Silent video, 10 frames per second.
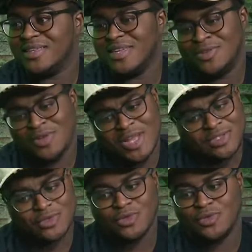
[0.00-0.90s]
That's
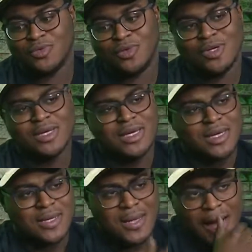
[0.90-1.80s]
true. No,
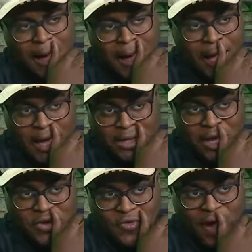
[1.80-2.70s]

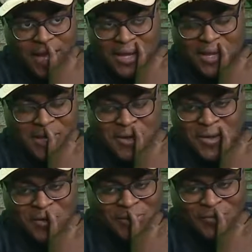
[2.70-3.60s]
you're right.
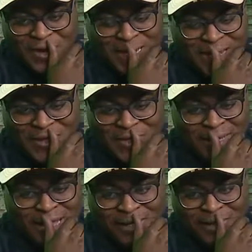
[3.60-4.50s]
And right now they're
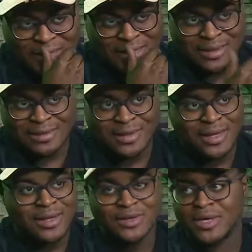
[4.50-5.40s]
not
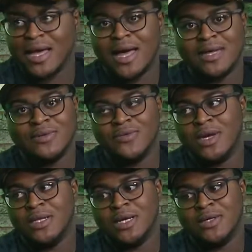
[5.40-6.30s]
looking hot
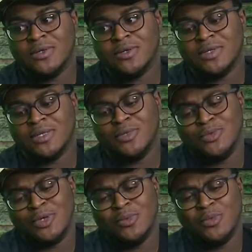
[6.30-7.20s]
right now.
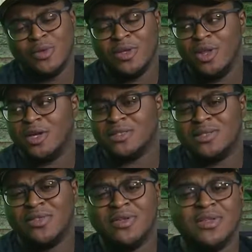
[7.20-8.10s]
They lost,
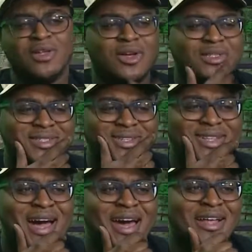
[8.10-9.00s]
I think they lost
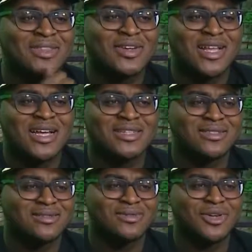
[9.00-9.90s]
9 out their
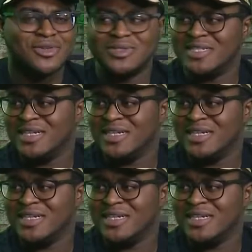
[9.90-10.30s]
last 13.